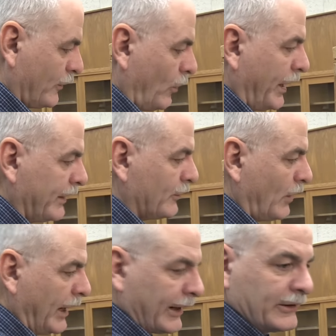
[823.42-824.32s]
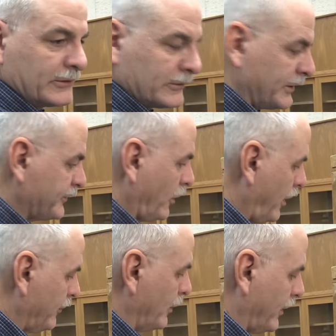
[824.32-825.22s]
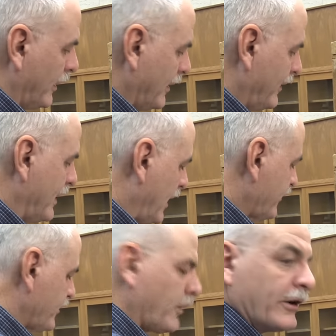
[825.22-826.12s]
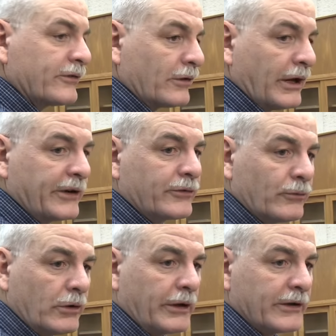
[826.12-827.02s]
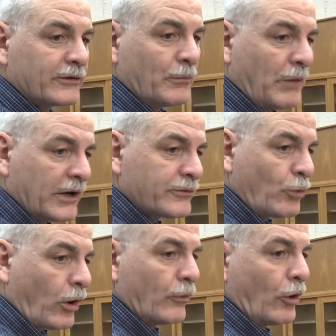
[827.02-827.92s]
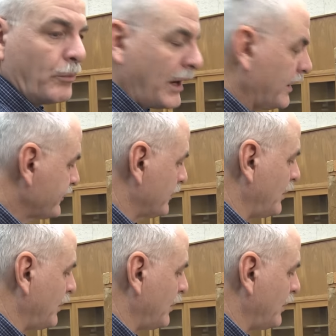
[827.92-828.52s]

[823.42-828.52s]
the way to why we started with the exterior insulation really is a much more robust,